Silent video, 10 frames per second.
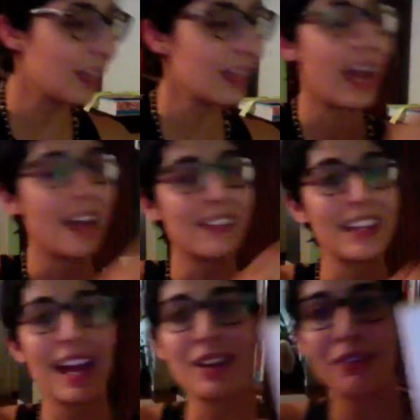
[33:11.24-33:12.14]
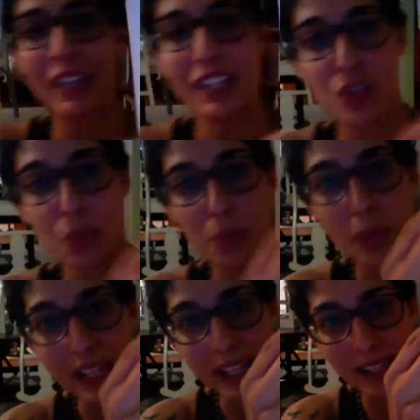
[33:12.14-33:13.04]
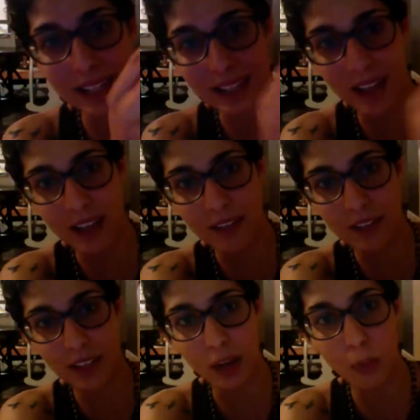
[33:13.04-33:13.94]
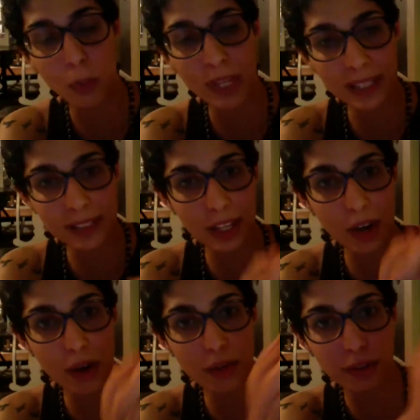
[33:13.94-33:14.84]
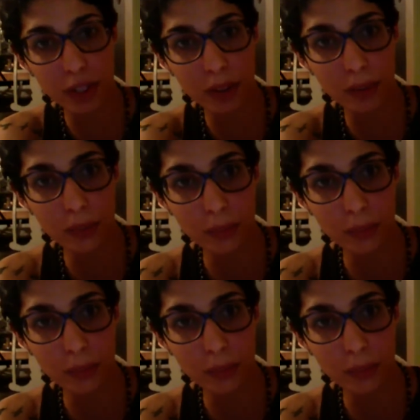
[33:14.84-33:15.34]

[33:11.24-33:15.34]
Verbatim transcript: at the end of each week it's got even like a weekly overview